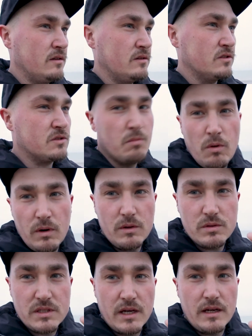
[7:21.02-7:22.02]
small little
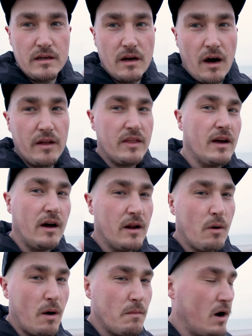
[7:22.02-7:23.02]
scene. I think I know what I'm